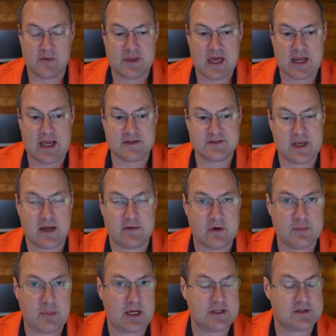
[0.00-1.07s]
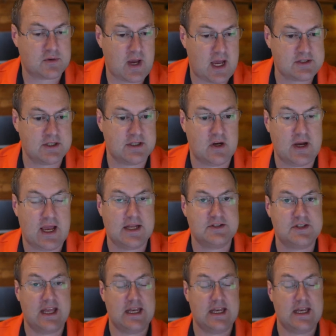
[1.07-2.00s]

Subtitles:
that has everybody scratching their heads,